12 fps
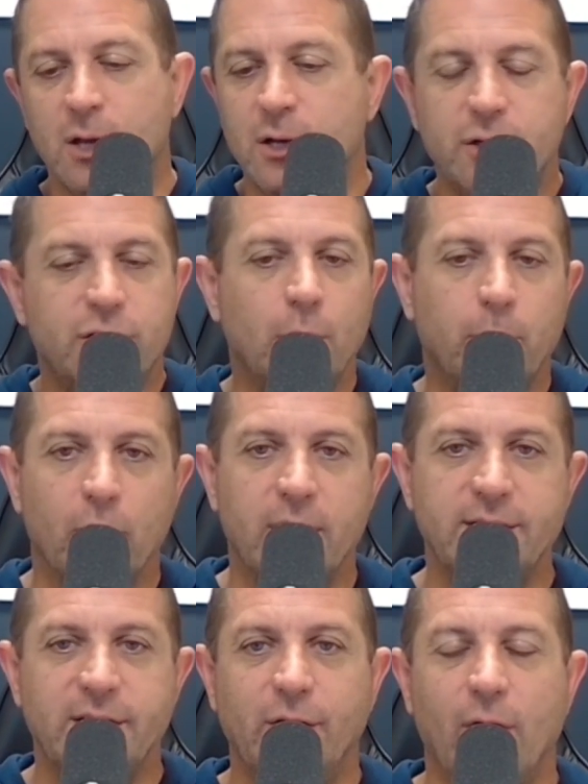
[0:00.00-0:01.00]
Super
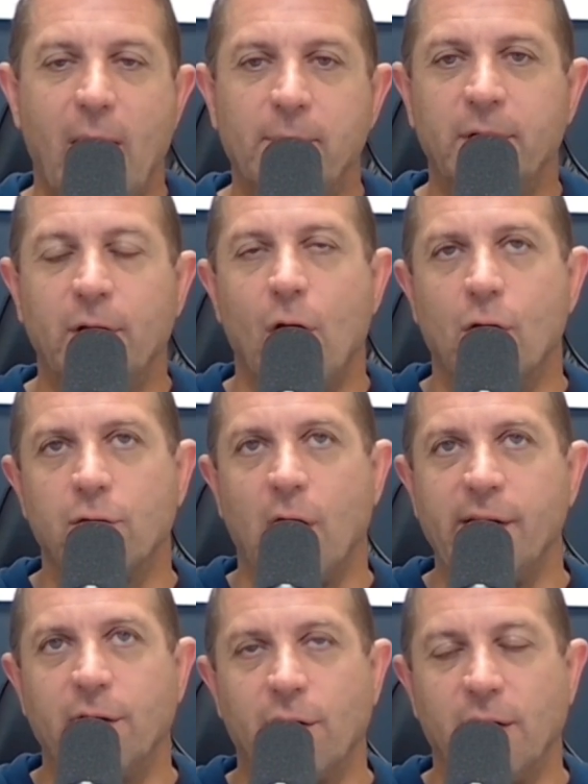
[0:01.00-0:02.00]
easy, grab and go,
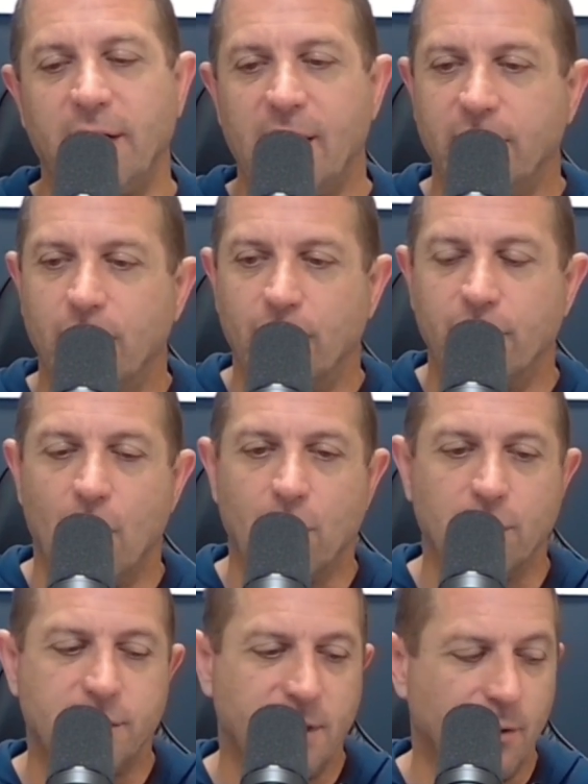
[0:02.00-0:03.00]
right? You're going to get your
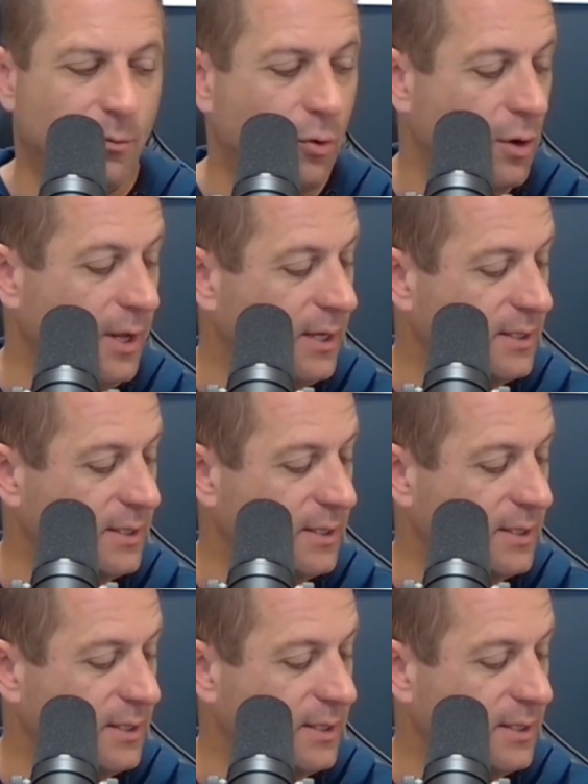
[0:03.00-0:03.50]
yogurts in the morning,